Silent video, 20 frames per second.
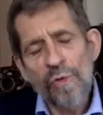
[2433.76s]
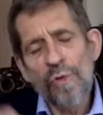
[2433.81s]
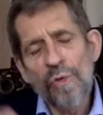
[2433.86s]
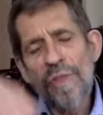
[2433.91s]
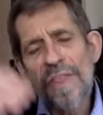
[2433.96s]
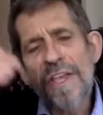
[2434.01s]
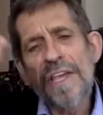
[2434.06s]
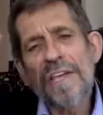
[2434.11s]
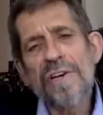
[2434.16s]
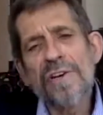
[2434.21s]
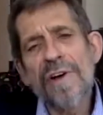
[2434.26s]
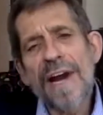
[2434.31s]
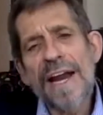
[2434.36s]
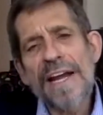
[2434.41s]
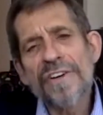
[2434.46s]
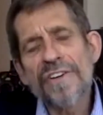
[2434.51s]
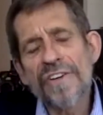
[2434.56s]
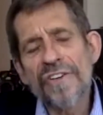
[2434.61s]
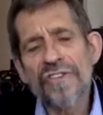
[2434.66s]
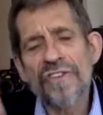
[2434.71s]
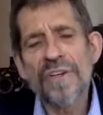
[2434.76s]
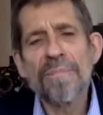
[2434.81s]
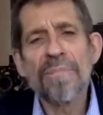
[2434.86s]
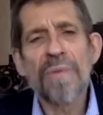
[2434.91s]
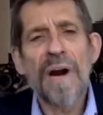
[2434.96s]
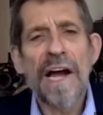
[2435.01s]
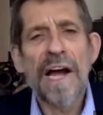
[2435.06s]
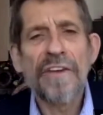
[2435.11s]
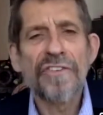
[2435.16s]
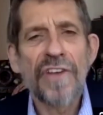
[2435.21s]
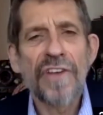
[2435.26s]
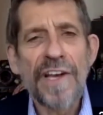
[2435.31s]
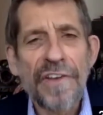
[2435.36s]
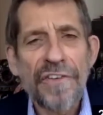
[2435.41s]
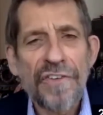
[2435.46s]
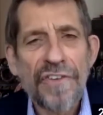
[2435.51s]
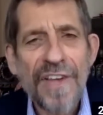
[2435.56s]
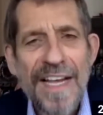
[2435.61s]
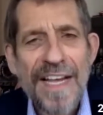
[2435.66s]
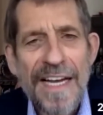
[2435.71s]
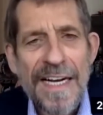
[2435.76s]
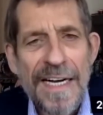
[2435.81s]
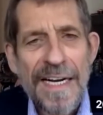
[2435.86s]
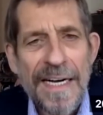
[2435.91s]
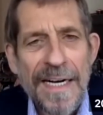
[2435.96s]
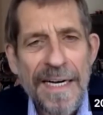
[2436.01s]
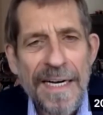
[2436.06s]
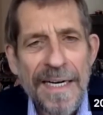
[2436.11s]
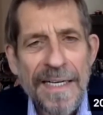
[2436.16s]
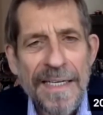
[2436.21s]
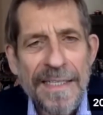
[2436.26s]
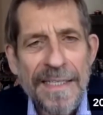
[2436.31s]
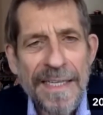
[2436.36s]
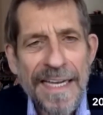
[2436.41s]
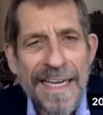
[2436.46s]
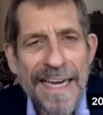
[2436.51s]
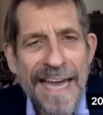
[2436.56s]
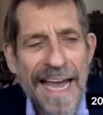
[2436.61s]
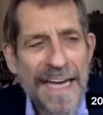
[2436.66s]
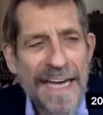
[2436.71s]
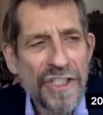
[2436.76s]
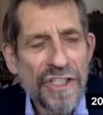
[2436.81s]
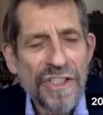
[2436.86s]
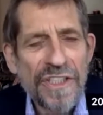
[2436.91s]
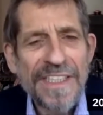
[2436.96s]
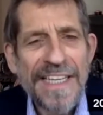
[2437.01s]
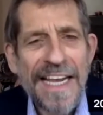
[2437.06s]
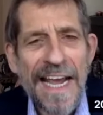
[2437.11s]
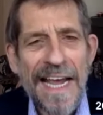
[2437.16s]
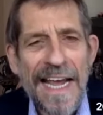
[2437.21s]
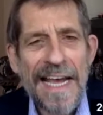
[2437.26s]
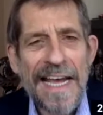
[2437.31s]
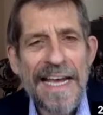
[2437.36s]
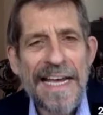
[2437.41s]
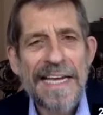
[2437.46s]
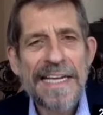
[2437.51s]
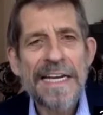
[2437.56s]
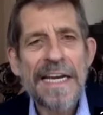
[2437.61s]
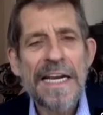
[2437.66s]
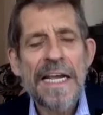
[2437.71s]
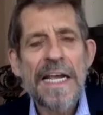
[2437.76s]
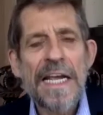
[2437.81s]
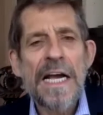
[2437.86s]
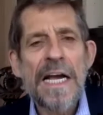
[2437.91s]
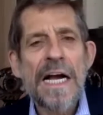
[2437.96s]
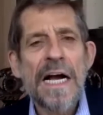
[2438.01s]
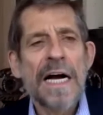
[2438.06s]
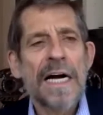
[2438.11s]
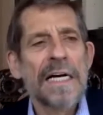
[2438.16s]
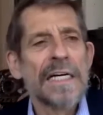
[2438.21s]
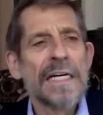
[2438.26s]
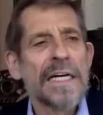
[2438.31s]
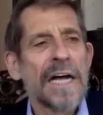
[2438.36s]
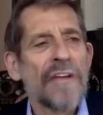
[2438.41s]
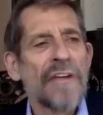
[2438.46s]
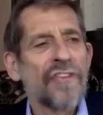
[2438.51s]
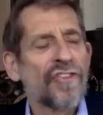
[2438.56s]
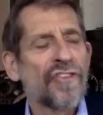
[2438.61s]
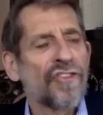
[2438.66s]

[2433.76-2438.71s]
interagency process and actually had a